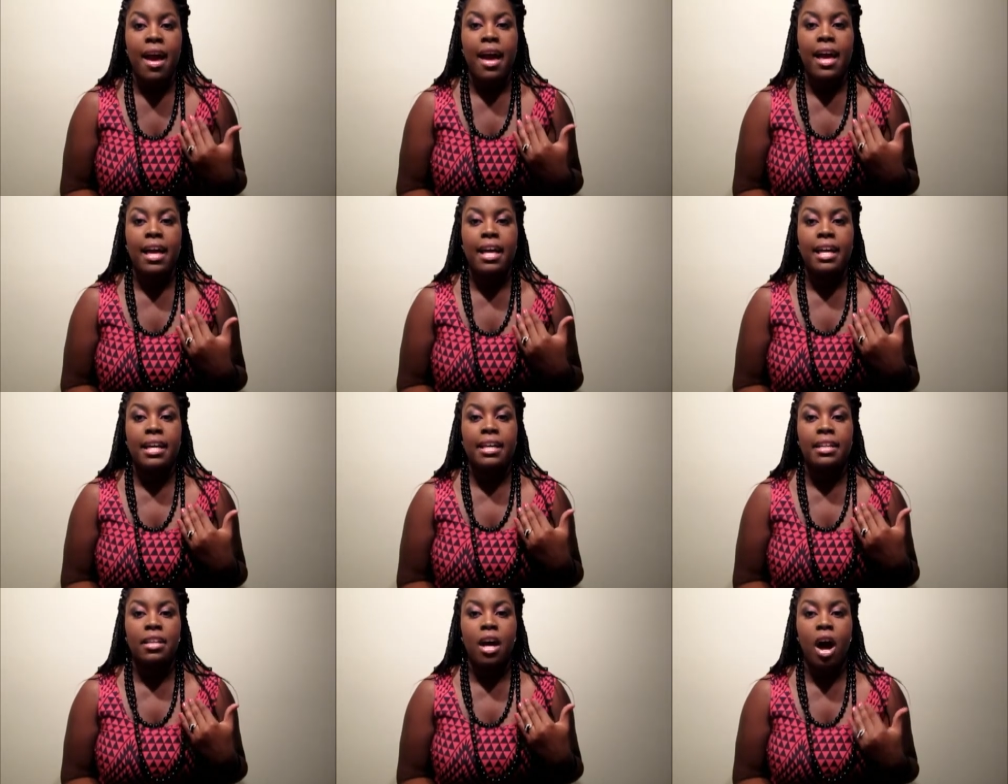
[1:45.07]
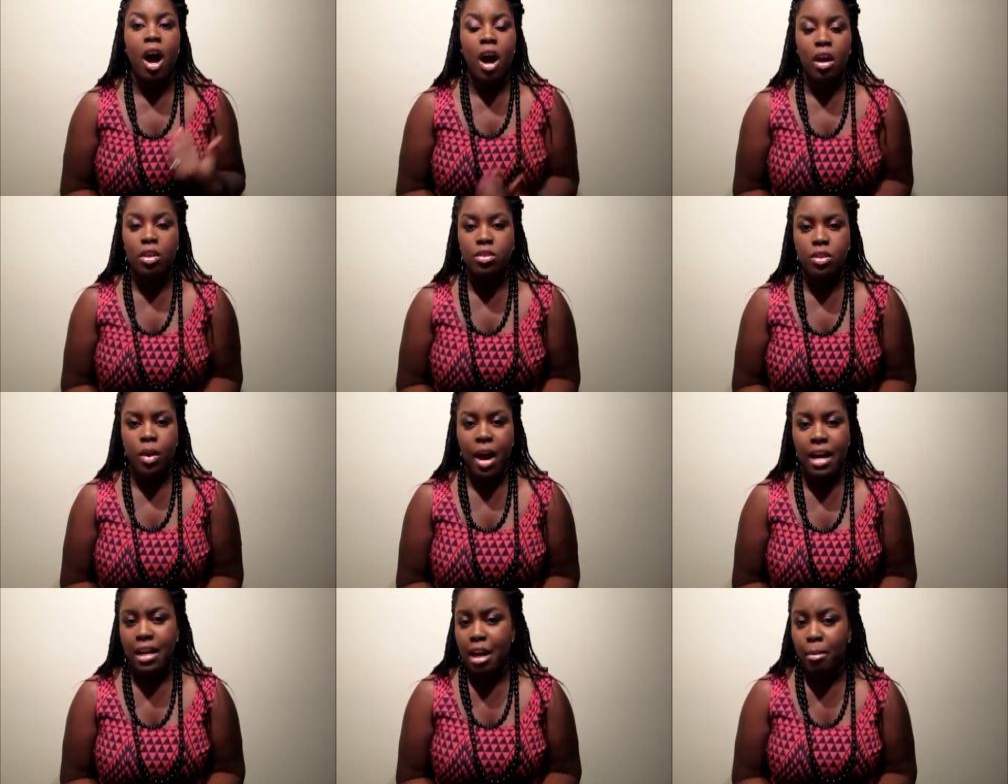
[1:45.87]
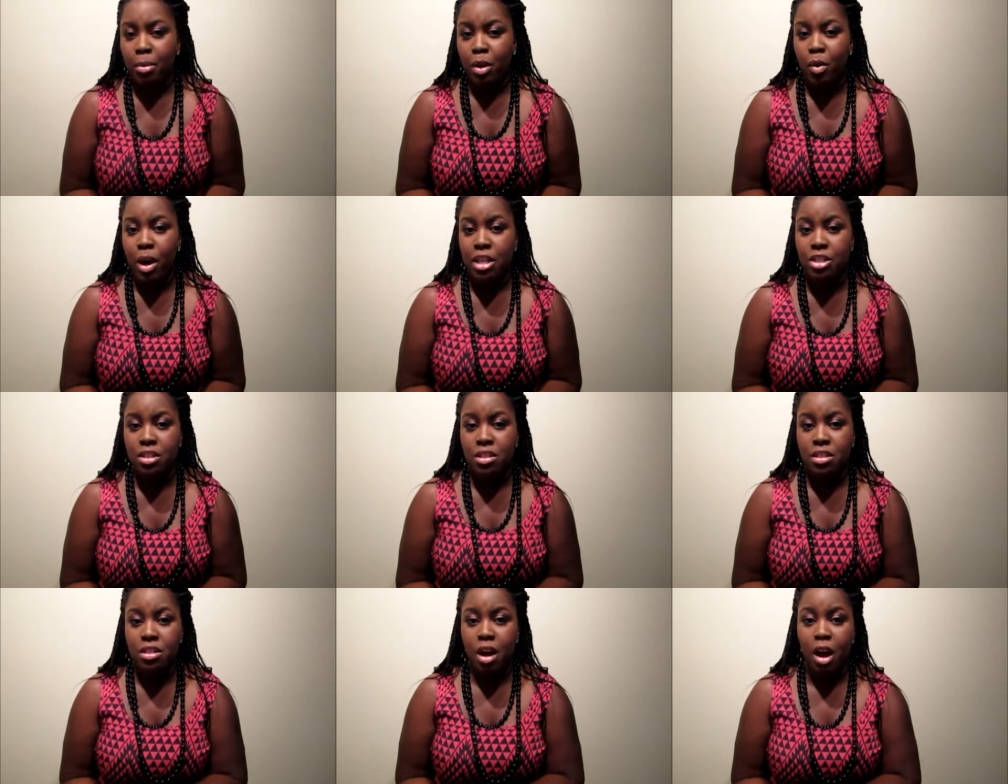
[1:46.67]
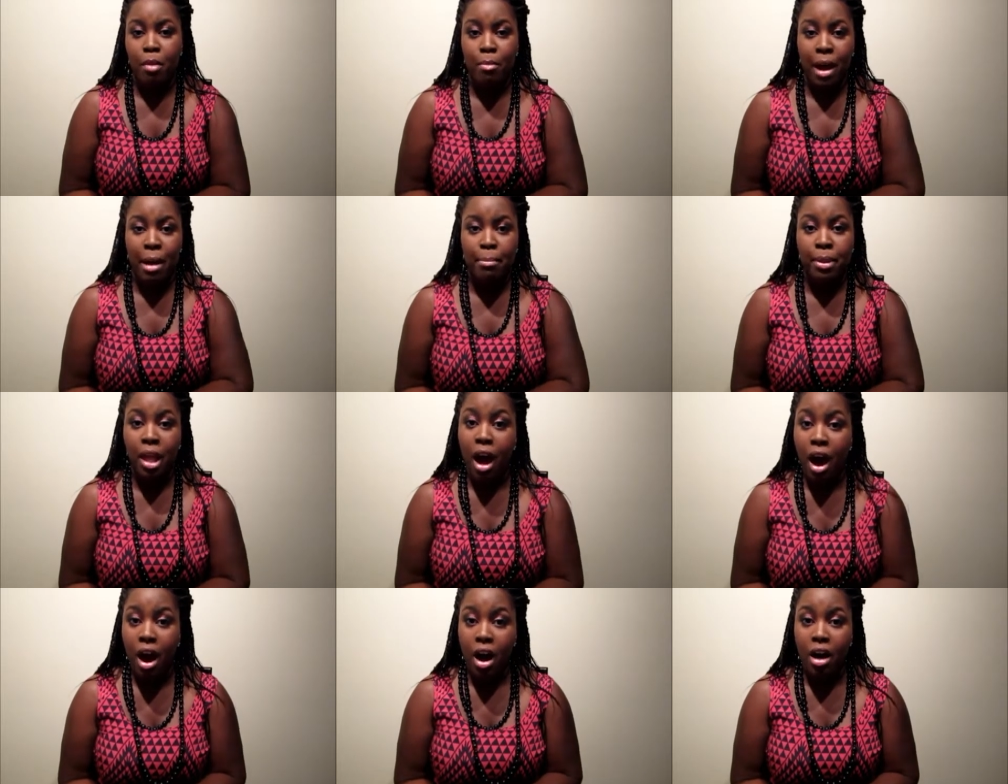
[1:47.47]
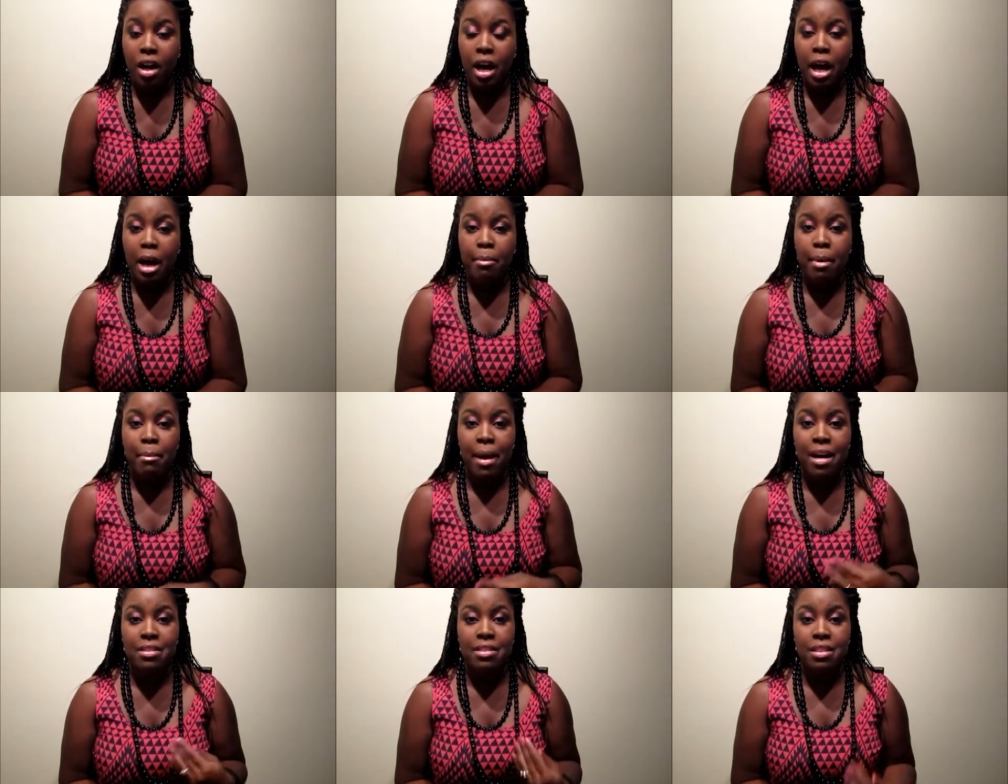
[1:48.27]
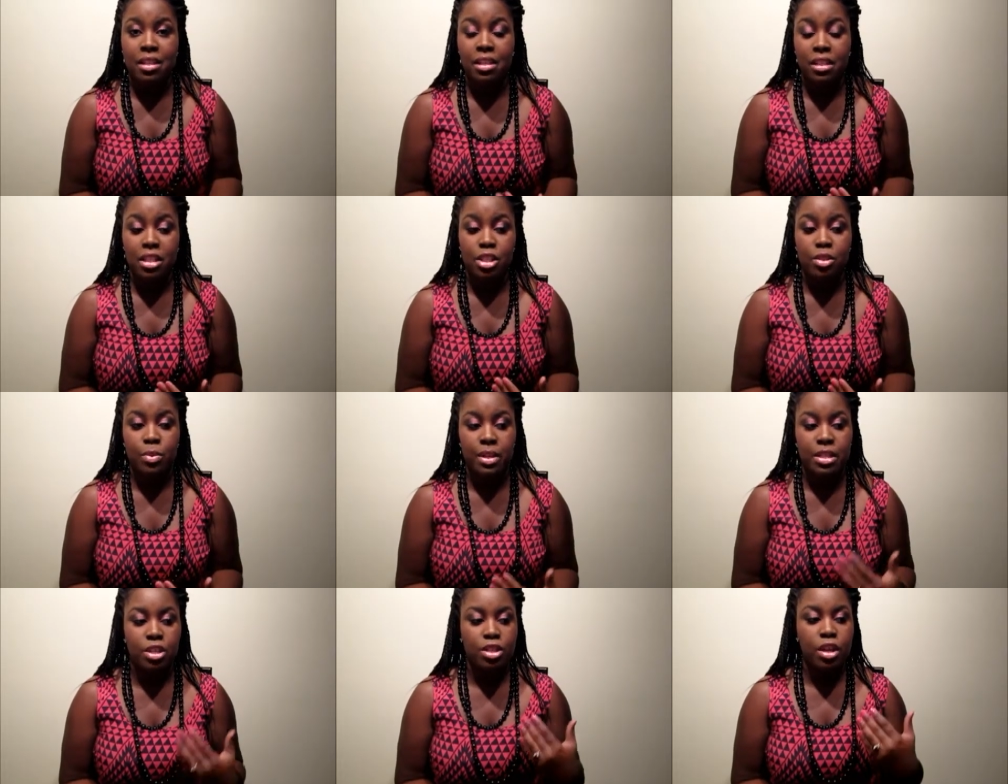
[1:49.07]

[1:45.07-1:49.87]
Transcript: And also I had a couple of questions on my blog about Senegalese twists.